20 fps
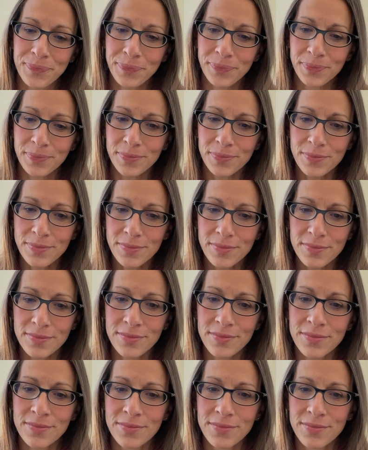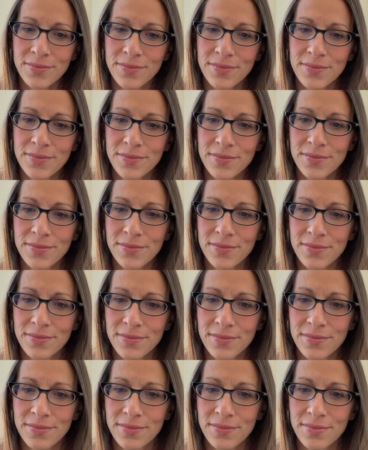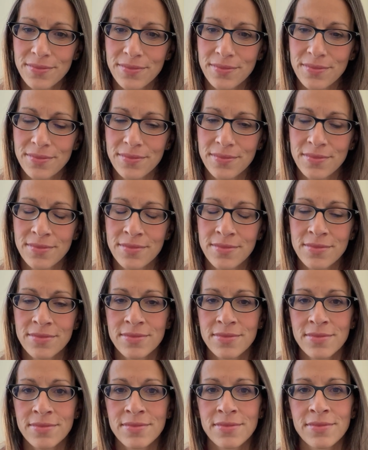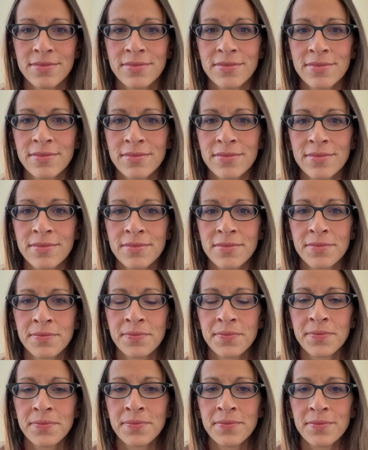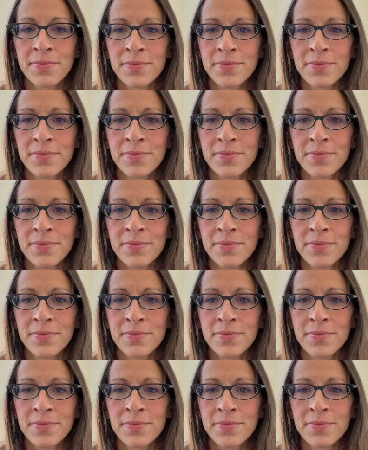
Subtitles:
[no speech]